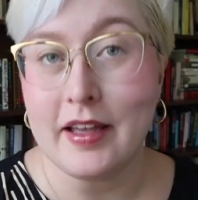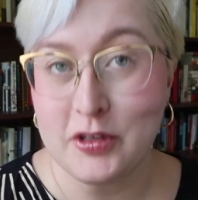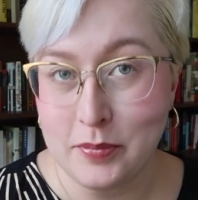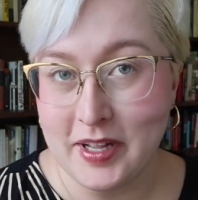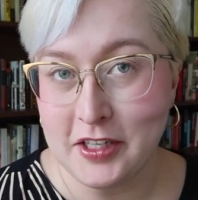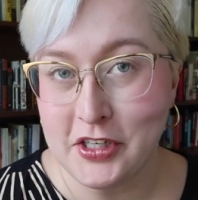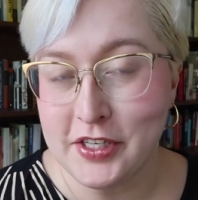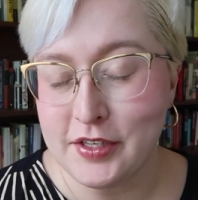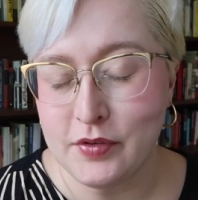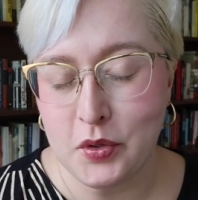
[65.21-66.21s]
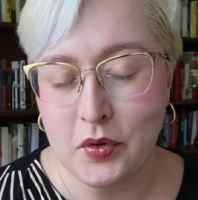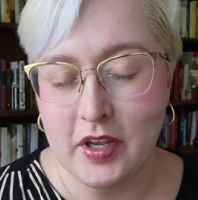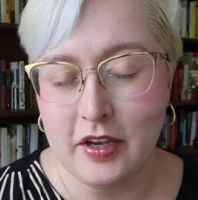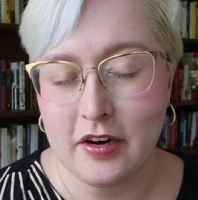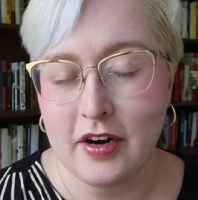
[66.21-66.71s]
I do apologize if you can
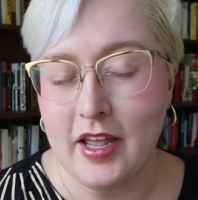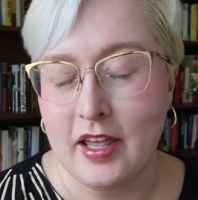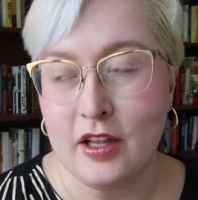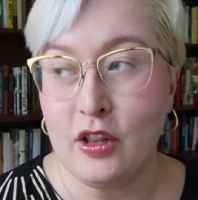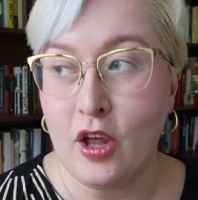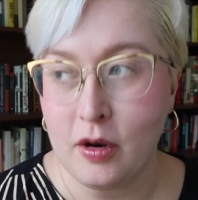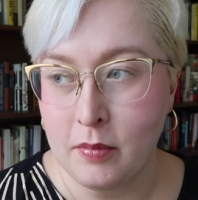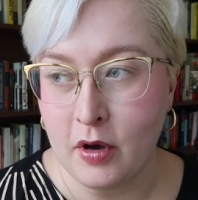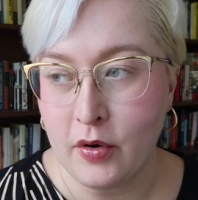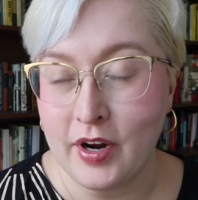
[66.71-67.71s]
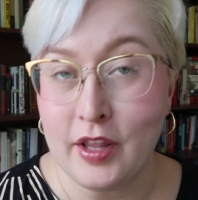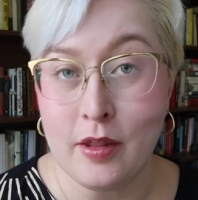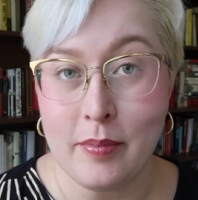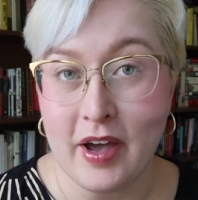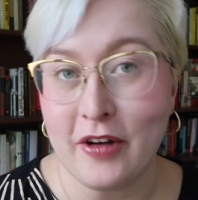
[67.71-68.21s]
hear a lawnmower in the
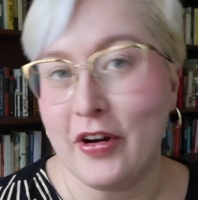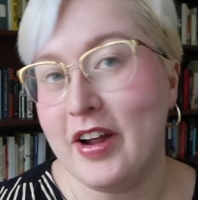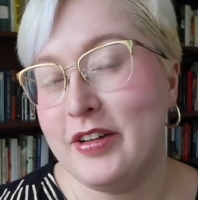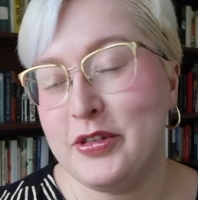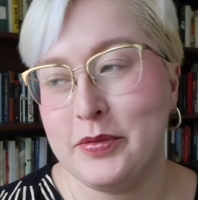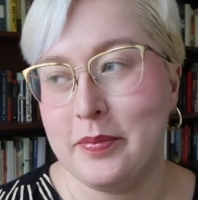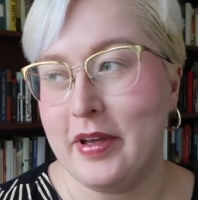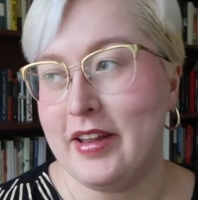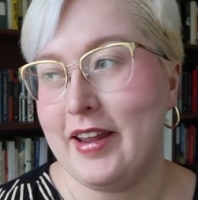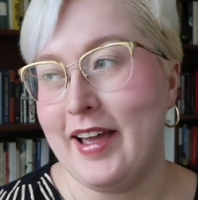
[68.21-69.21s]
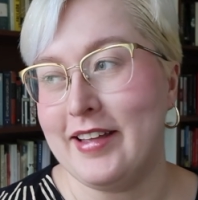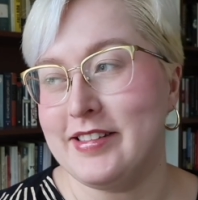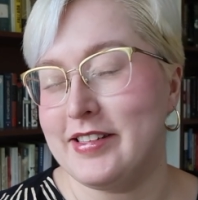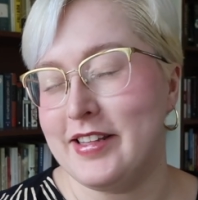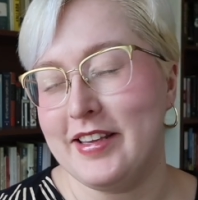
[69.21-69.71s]
background, but
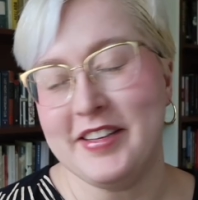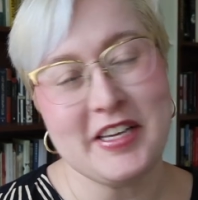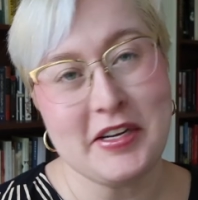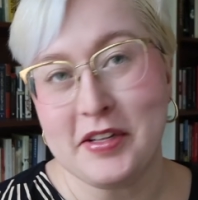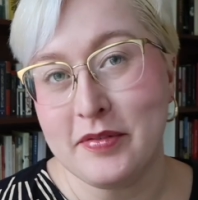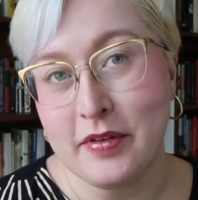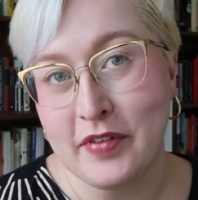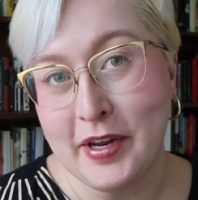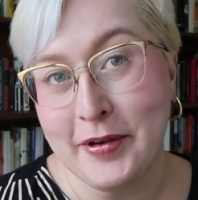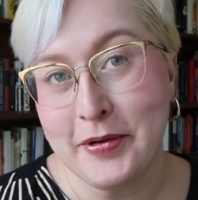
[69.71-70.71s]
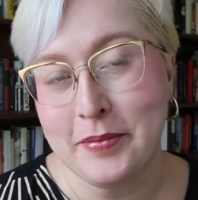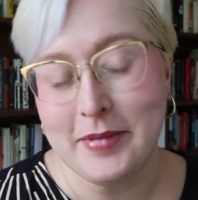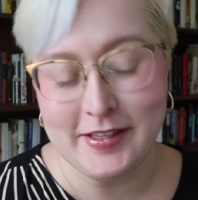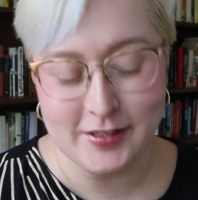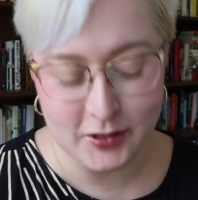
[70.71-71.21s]
as the title of the video
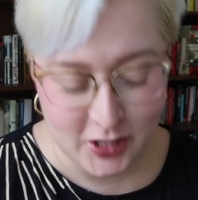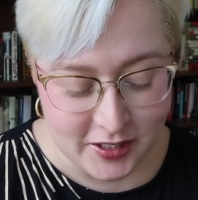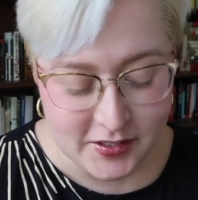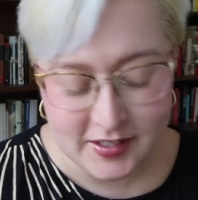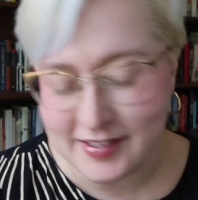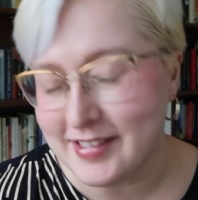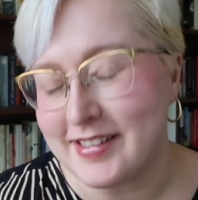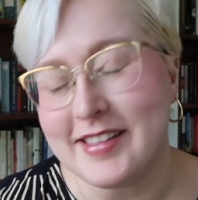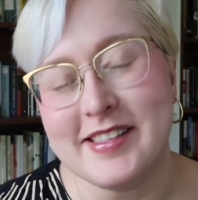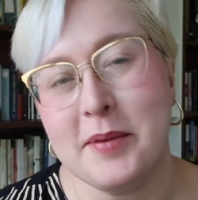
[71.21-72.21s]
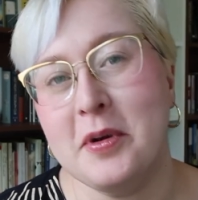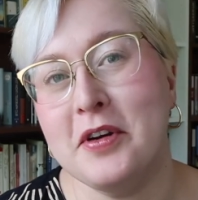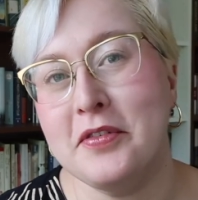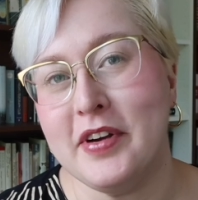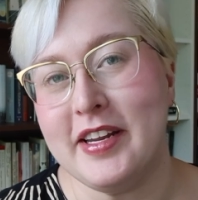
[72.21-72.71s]
might suggest, this is a
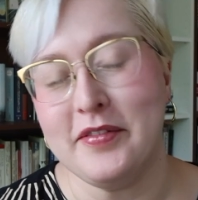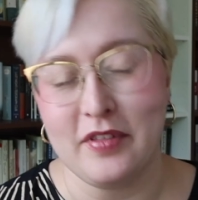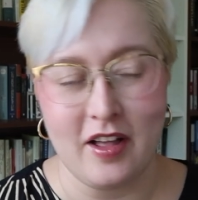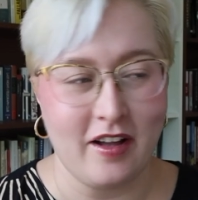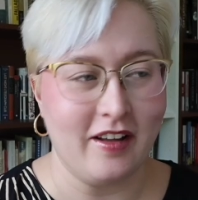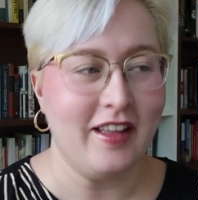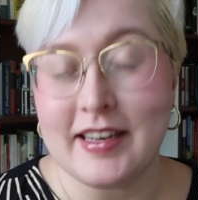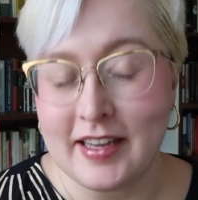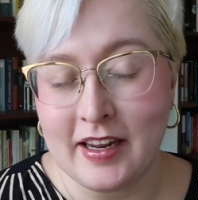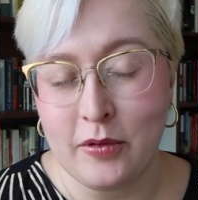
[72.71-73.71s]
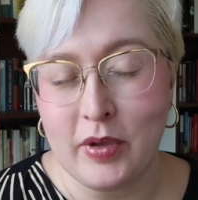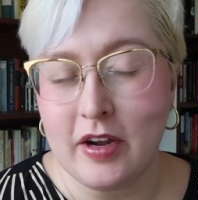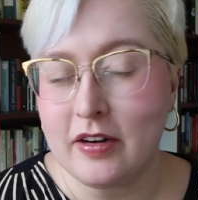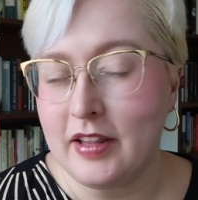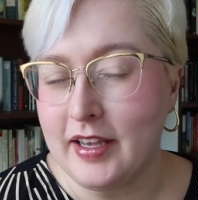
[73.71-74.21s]
summer reading vlog, and in it we
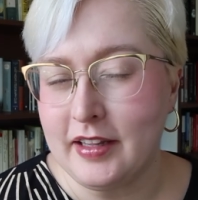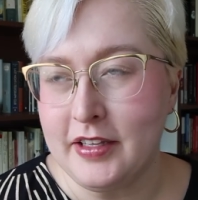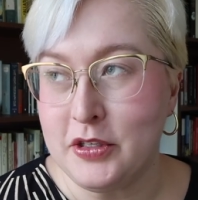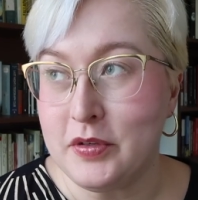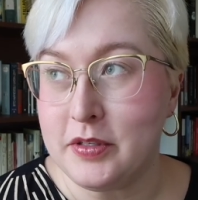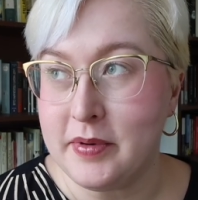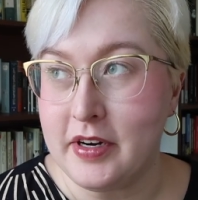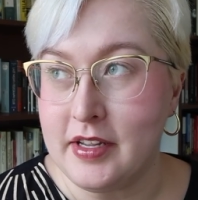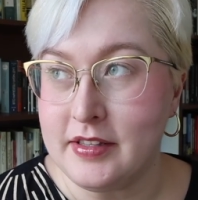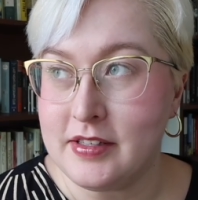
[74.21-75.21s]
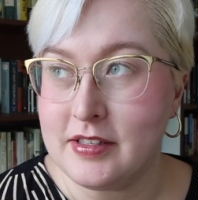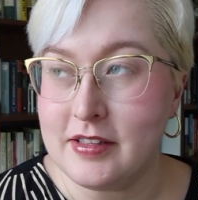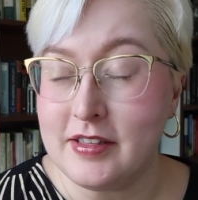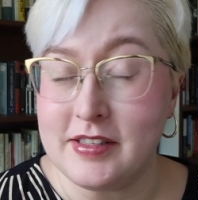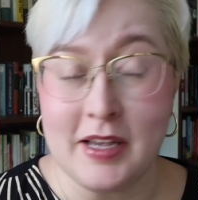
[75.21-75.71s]
are likely to experience
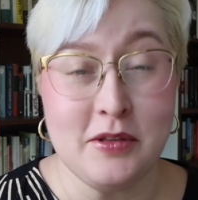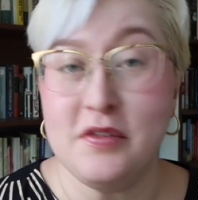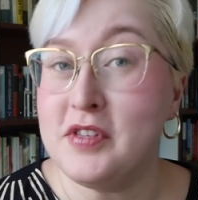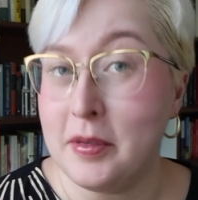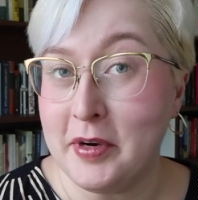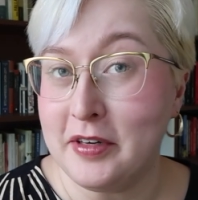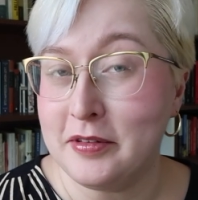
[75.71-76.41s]
the sounds of summer,